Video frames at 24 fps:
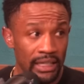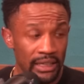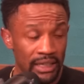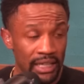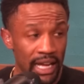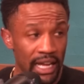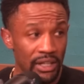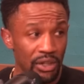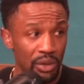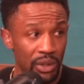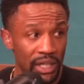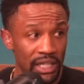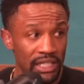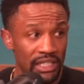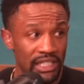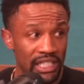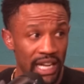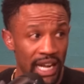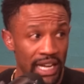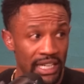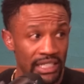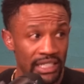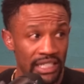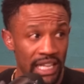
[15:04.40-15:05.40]
and then you can
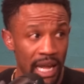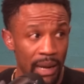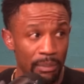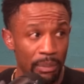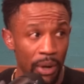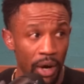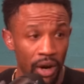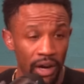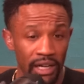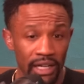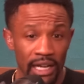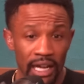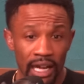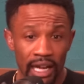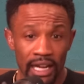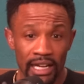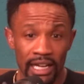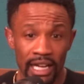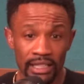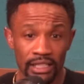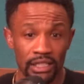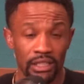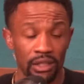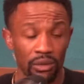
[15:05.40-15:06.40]
change that part.
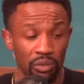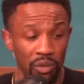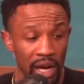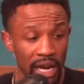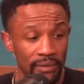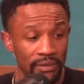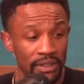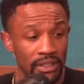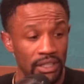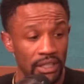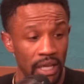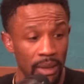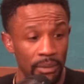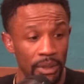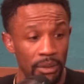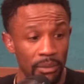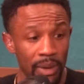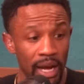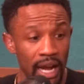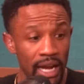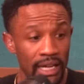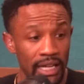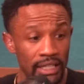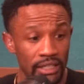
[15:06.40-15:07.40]
And that's the Ravens come to
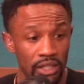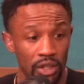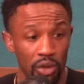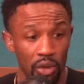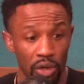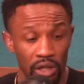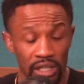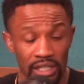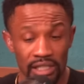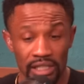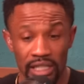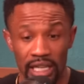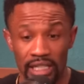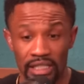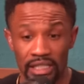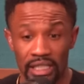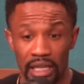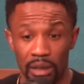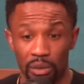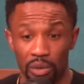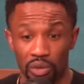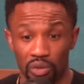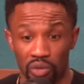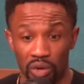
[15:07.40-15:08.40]
mind as an
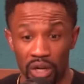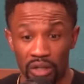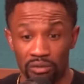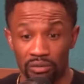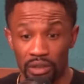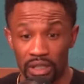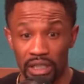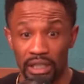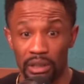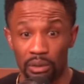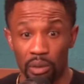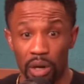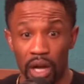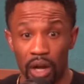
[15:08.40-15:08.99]
organization that was run really